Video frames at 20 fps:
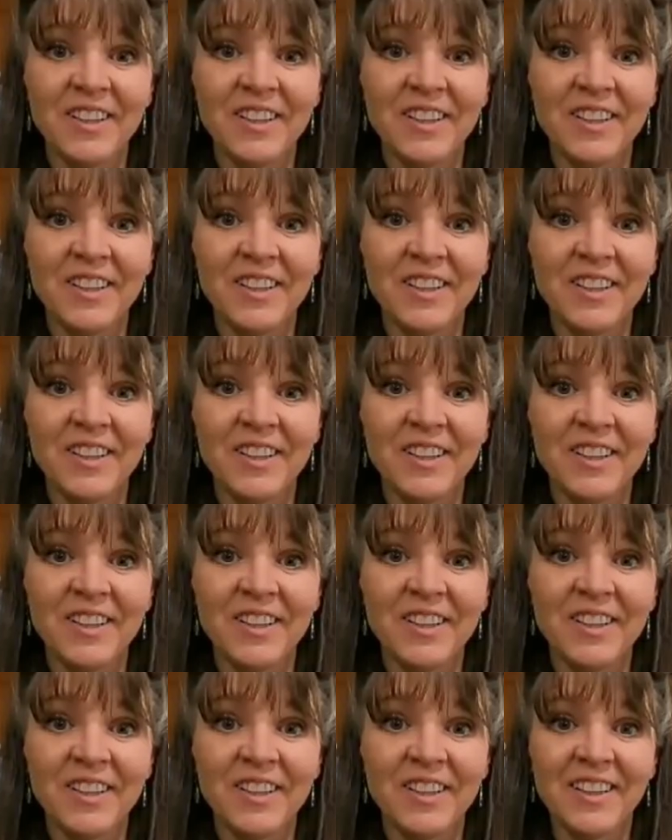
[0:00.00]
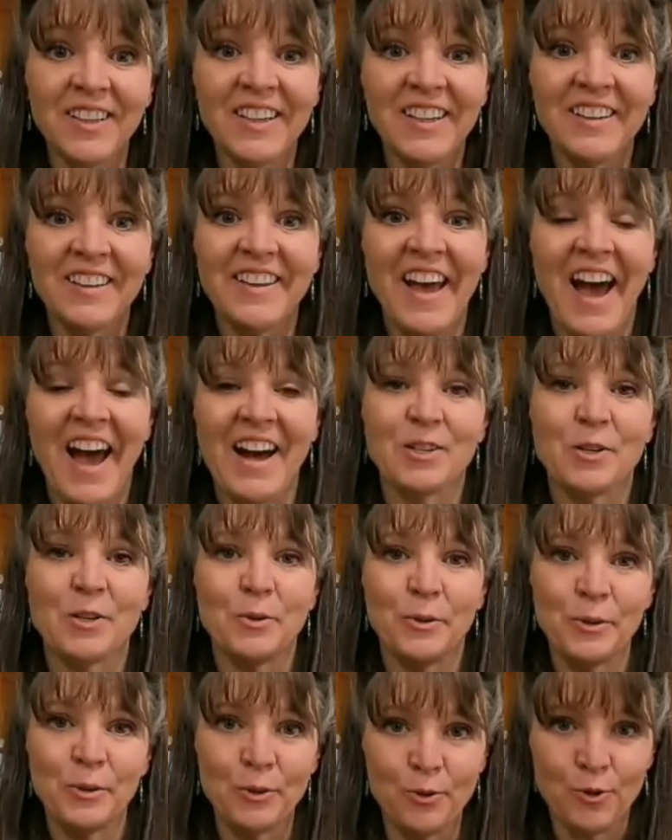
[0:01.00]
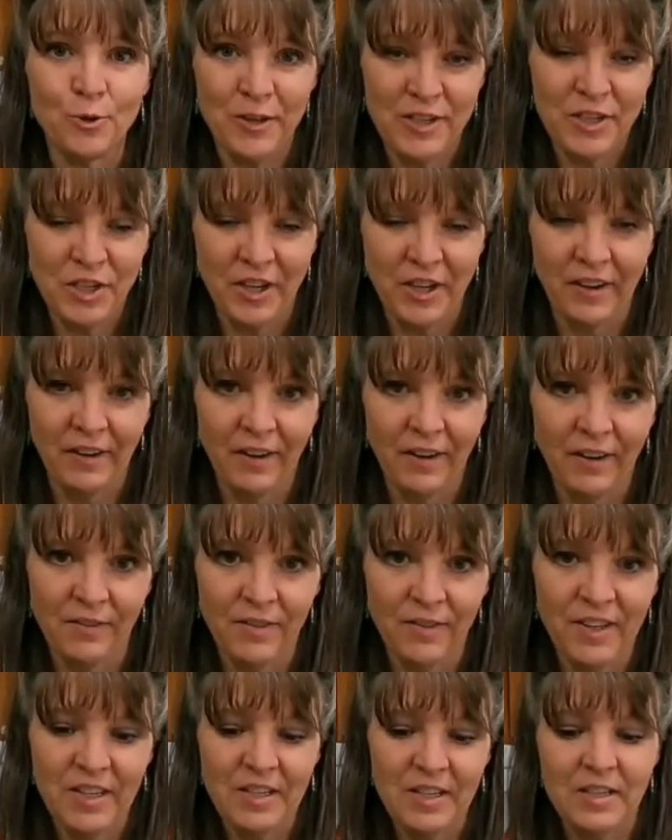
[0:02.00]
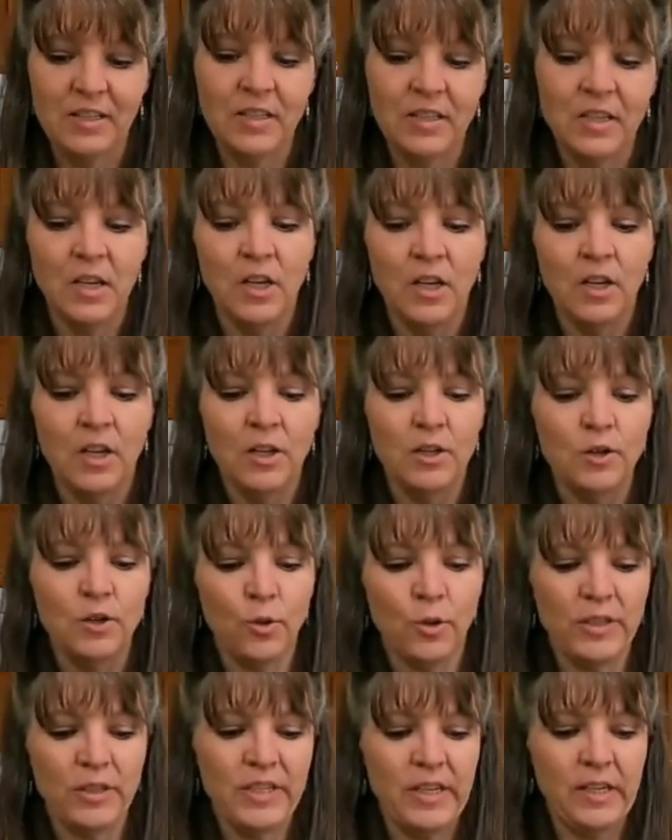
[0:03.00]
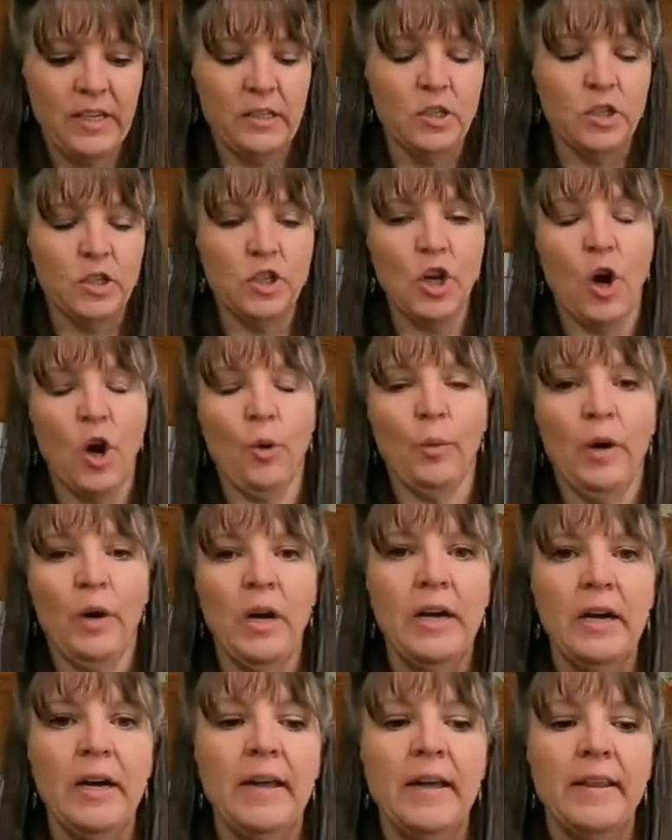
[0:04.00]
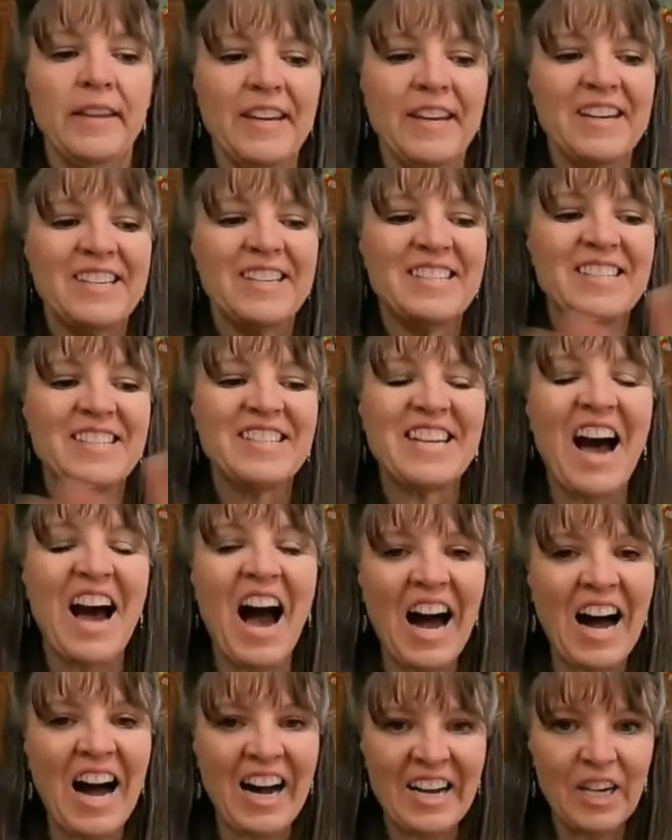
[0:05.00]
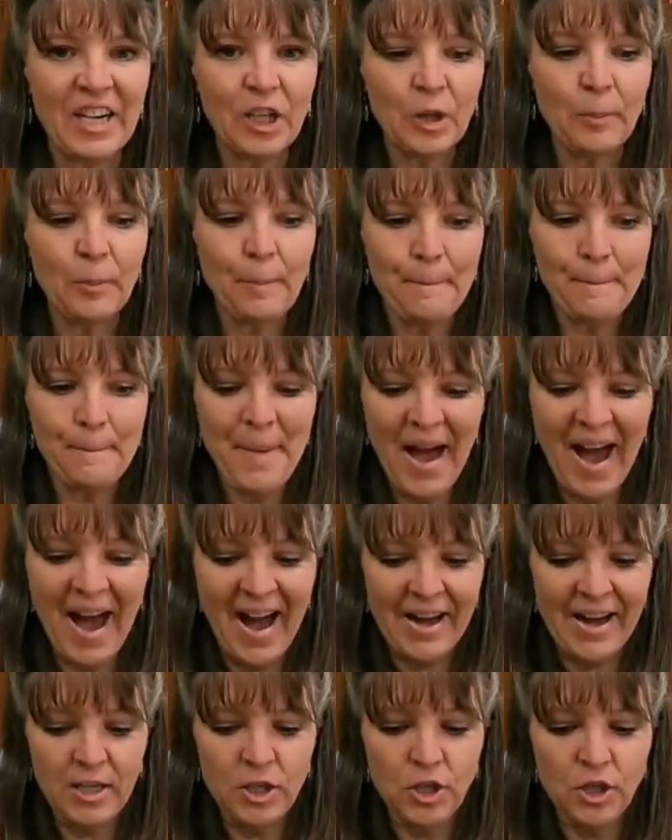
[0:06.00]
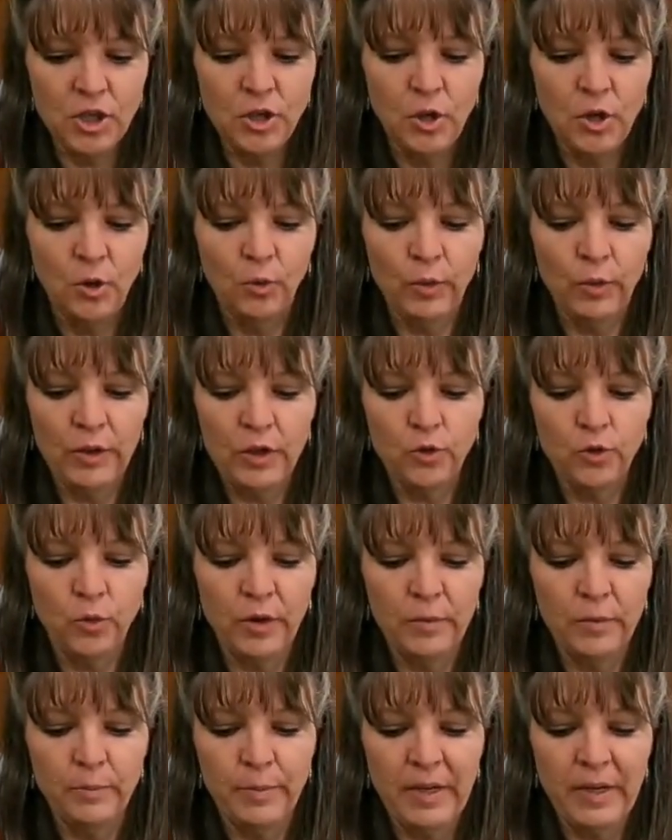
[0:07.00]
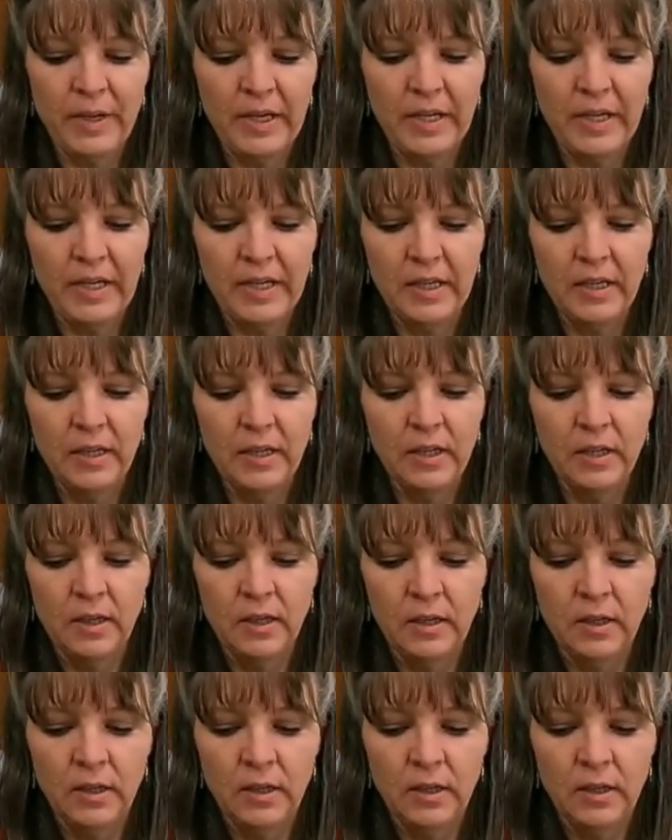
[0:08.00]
Okay, so I calculated the actual nutrition of these tortillas. So the entire batch, which would be